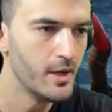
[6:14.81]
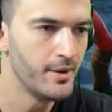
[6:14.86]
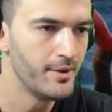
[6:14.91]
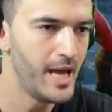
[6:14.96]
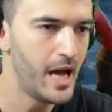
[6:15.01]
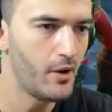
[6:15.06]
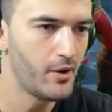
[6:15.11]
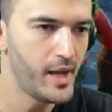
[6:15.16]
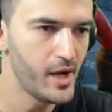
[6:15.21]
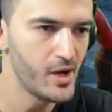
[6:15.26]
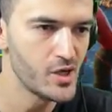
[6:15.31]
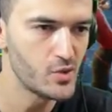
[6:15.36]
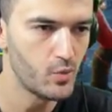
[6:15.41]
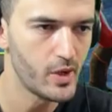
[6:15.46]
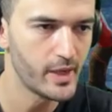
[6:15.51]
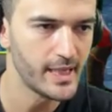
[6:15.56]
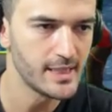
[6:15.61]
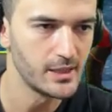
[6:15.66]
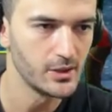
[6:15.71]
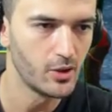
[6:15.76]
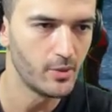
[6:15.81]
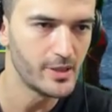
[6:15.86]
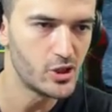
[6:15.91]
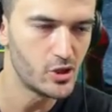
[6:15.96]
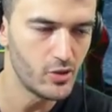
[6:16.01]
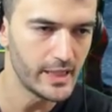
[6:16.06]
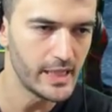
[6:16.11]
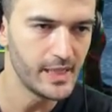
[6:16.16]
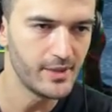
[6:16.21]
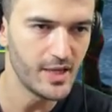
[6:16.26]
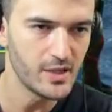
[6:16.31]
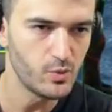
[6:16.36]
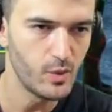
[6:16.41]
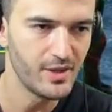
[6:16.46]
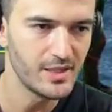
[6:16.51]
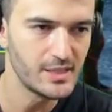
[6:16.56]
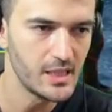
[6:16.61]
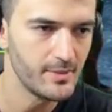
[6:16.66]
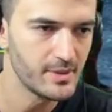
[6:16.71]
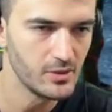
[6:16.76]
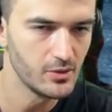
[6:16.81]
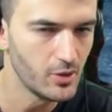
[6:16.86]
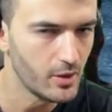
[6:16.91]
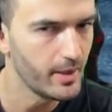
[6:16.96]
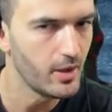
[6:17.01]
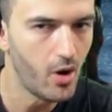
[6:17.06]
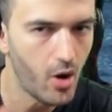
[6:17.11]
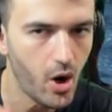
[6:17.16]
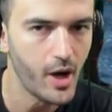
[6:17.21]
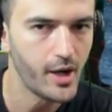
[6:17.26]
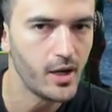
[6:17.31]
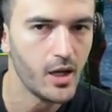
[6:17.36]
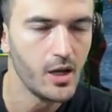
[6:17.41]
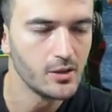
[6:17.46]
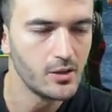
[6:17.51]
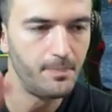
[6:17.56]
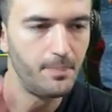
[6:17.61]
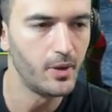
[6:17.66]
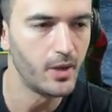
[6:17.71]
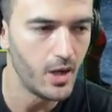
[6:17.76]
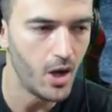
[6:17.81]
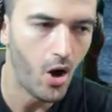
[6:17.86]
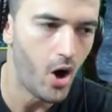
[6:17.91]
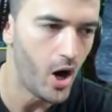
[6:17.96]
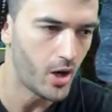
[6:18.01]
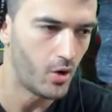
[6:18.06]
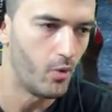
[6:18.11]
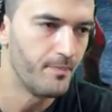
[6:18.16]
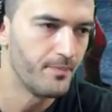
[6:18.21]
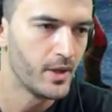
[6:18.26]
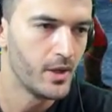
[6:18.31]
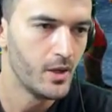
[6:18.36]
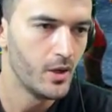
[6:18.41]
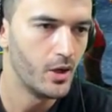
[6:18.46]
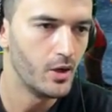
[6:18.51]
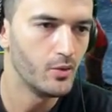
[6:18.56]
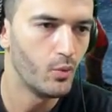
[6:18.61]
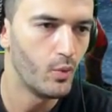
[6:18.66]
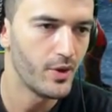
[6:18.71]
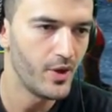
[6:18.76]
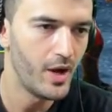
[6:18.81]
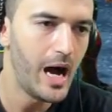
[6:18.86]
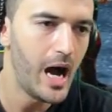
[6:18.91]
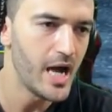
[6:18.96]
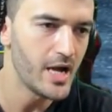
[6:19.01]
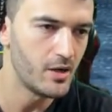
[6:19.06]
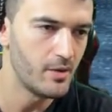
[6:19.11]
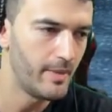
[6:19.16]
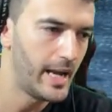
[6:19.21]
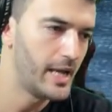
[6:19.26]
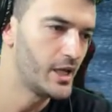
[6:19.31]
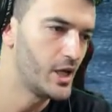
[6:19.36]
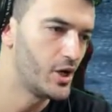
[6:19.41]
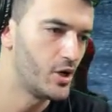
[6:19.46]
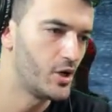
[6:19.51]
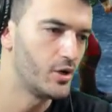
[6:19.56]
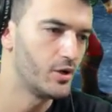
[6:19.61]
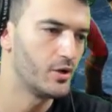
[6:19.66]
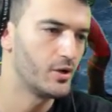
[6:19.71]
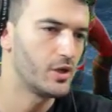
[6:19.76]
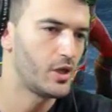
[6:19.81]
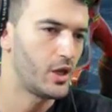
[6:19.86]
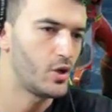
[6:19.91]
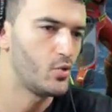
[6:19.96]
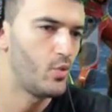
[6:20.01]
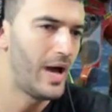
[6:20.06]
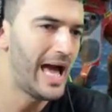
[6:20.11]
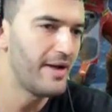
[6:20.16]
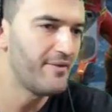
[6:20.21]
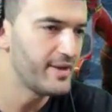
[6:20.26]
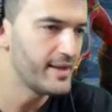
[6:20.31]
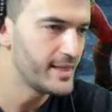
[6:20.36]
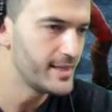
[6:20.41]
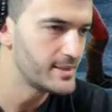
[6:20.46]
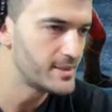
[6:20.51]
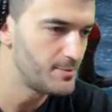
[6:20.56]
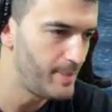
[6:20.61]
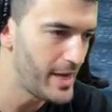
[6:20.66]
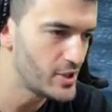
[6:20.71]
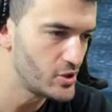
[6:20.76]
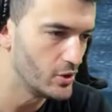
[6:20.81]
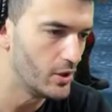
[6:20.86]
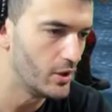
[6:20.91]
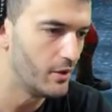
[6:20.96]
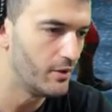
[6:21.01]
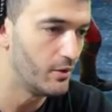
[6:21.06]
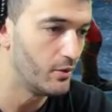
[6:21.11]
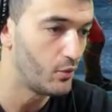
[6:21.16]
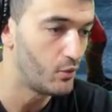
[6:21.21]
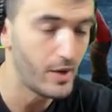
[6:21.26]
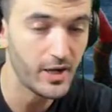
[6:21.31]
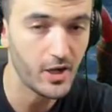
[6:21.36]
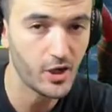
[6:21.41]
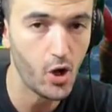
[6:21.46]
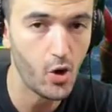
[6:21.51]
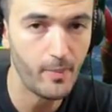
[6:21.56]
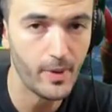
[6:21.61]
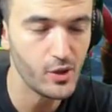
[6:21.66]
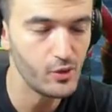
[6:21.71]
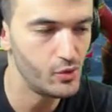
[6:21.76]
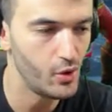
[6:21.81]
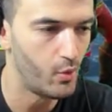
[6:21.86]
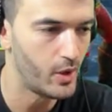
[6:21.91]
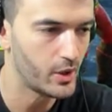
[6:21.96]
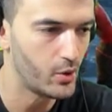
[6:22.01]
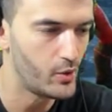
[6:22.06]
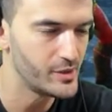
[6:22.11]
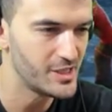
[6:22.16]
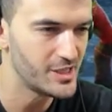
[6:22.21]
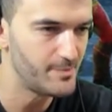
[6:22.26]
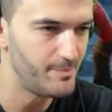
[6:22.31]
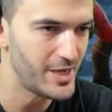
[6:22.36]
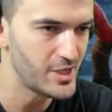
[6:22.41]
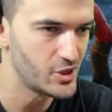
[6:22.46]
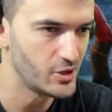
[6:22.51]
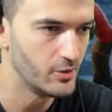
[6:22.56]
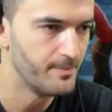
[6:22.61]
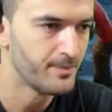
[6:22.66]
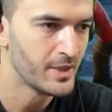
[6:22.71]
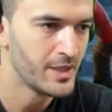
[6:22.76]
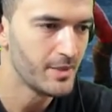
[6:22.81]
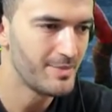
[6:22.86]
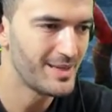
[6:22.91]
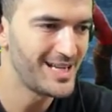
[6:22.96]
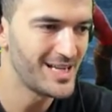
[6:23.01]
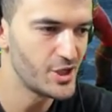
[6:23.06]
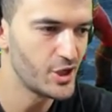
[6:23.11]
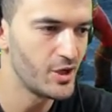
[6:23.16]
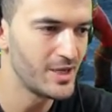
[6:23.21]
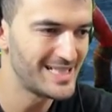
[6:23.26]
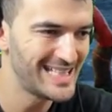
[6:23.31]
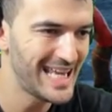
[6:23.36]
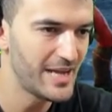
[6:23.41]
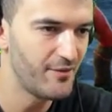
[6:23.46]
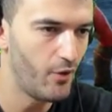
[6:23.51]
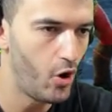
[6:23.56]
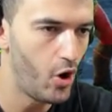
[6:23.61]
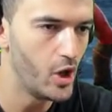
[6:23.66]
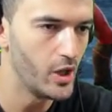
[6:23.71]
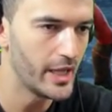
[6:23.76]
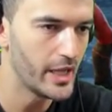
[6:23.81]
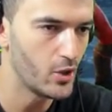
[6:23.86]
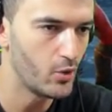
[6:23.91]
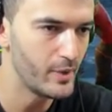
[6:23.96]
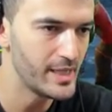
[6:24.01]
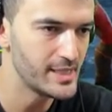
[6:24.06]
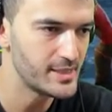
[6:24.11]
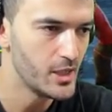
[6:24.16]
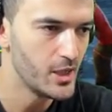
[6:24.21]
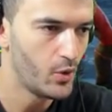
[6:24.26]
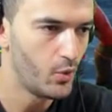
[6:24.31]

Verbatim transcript: Now, here's where it gets a little bit tricky, and that's why this team is a little bit hard to put an auto. With Iron Man here, you have his special ready to go, but you don't want to go into special because you're going to save all AoEs.